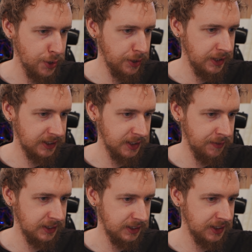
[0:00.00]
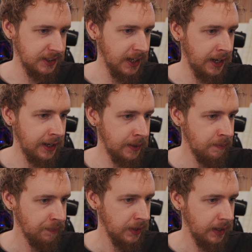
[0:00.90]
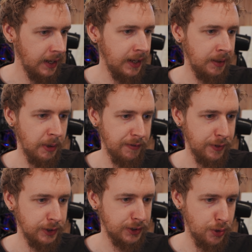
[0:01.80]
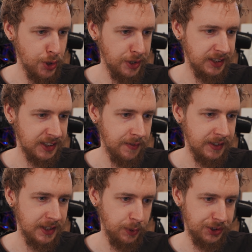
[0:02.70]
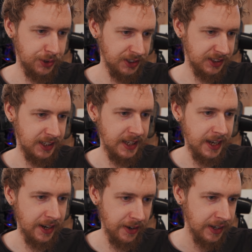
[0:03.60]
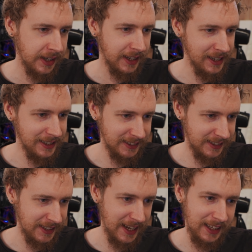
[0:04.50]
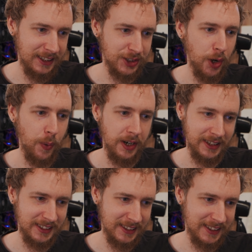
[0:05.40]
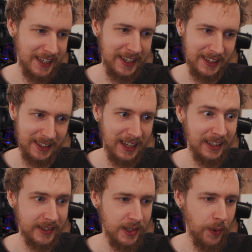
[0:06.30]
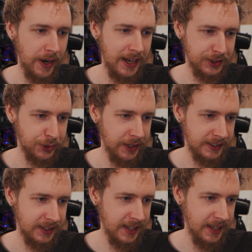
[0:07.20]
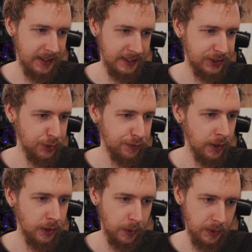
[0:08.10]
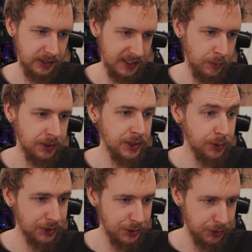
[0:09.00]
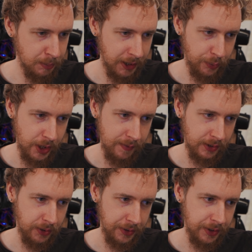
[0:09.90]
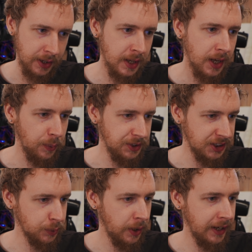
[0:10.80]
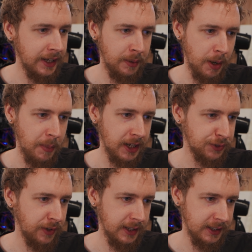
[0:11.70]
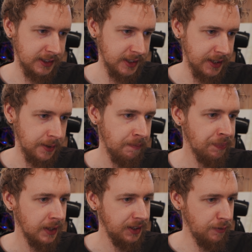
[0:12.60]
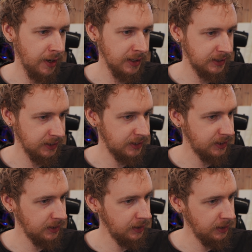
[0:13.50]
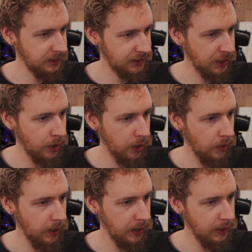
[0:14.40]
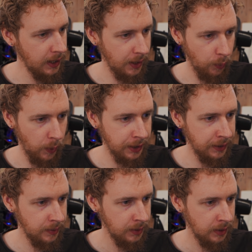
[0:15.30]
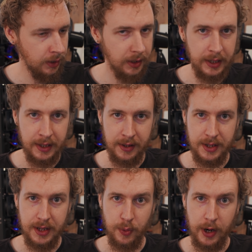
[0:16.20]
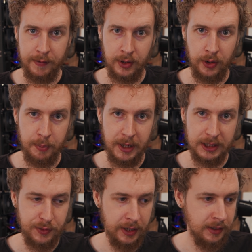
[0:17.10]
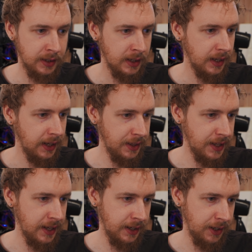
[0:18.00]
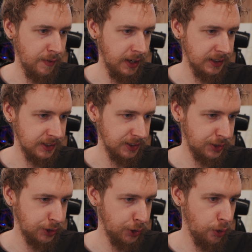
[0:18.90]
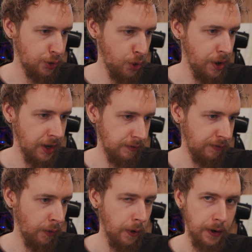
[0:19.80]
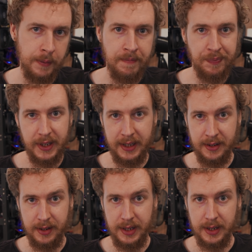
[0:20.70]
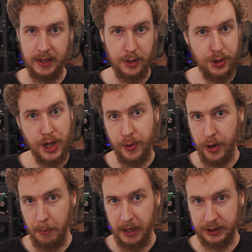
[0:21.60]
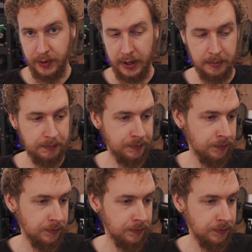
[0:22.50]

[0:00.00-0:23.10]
thirty seventy T I and my first thirty seventy, which you can see here, is the L H R one because it's getting a lot lower hash rate than the two following ones. I want those two to mine Ravencoin, which is why in my batch file I said devices zero and one in the Ravencoin batch file, and then devices two, three, and four in the Ethereum batch file.